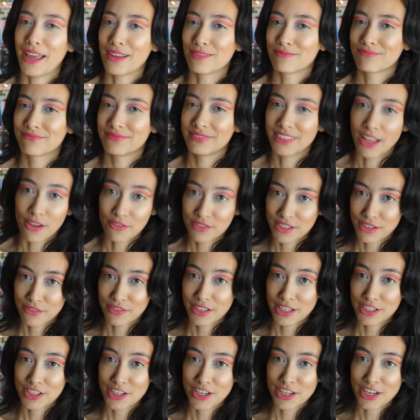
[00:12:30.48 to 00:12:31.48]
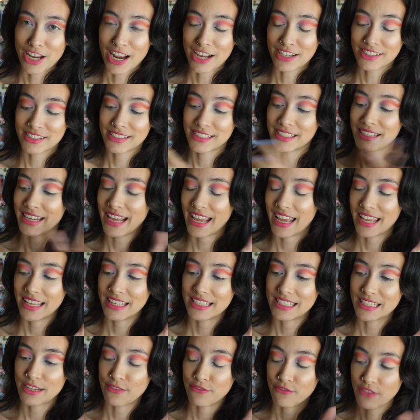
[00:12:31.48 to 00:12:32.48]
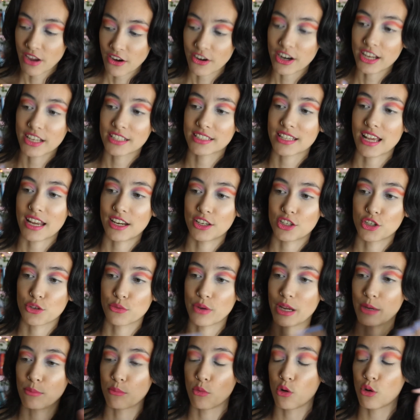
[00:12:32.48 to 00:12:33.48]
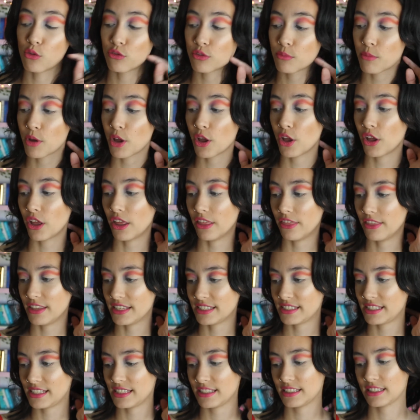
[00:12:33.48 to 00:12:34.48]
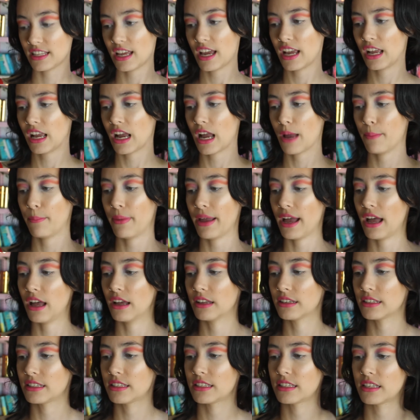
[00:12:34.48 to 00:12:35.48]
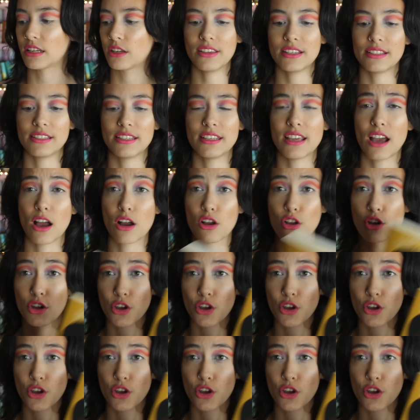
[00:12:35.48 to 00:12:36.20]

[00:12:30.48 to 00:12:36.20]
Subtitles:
yeah, love Tiffany D. Jackson and very excited to read more from her. This is like about this young